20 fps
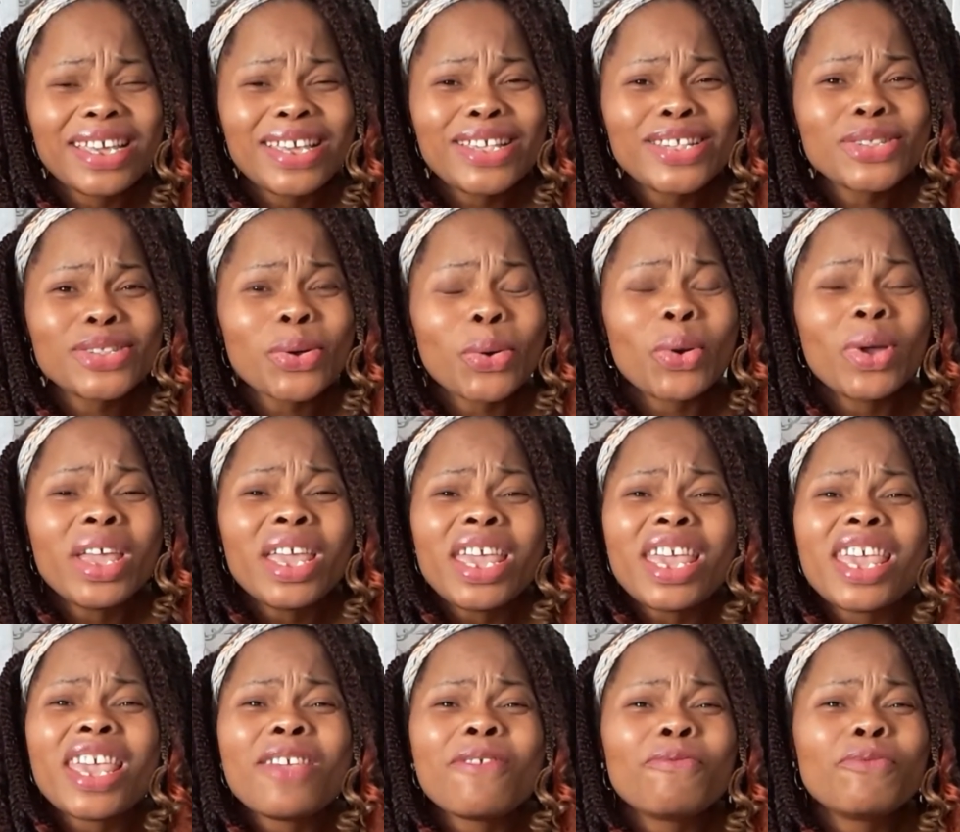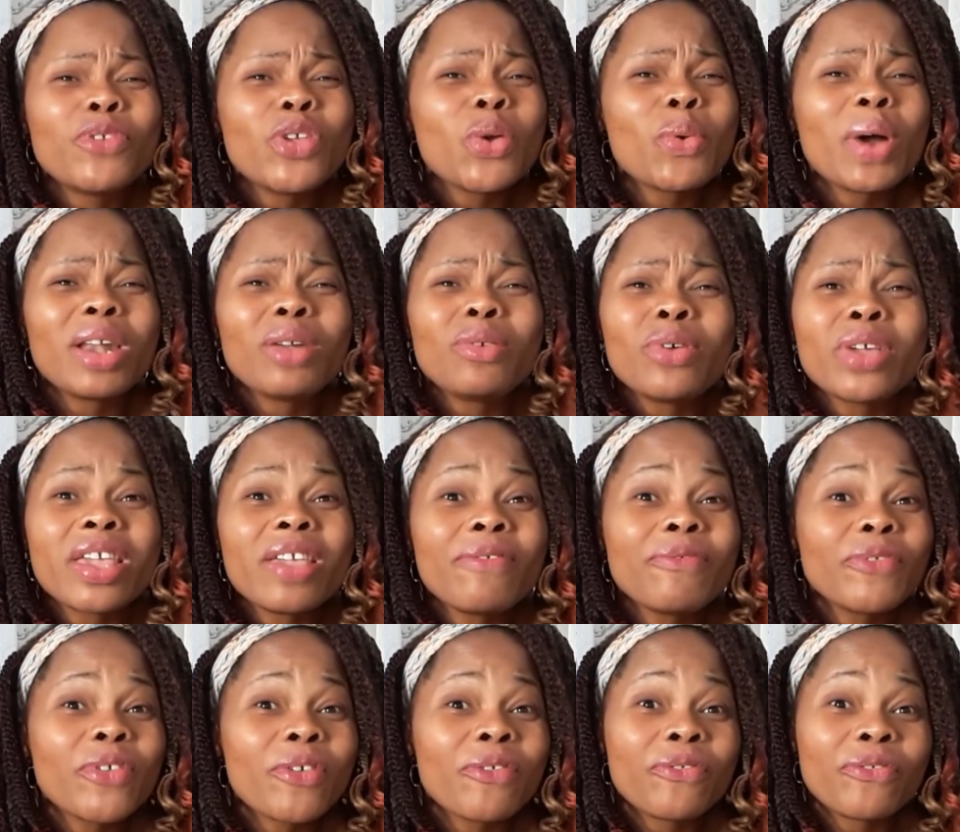So if you are looking
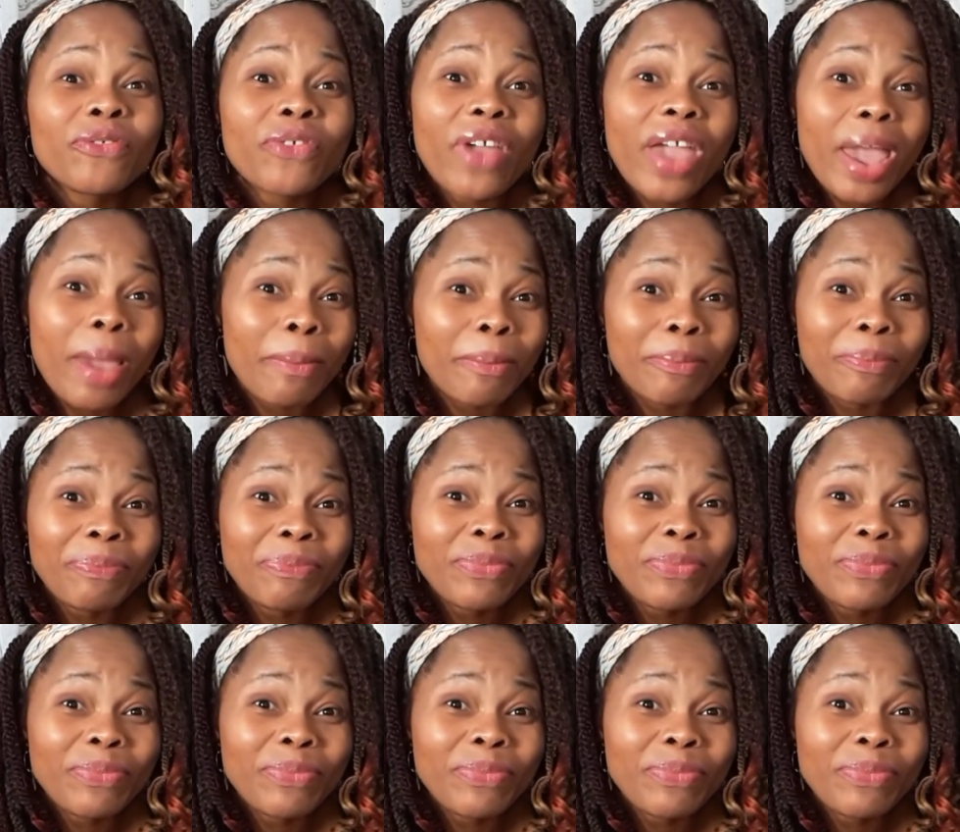for fame